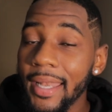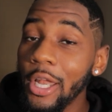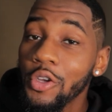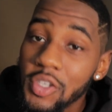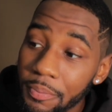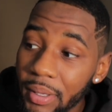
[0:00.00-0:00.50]
I
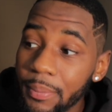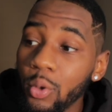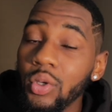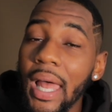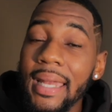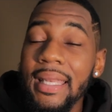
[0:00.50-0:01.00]
know some
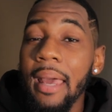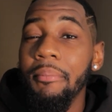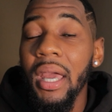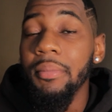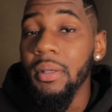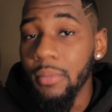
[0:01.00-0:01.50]
people who like
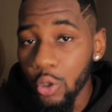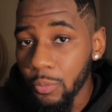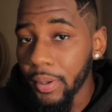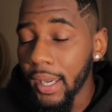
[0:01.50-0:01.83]
that baby blue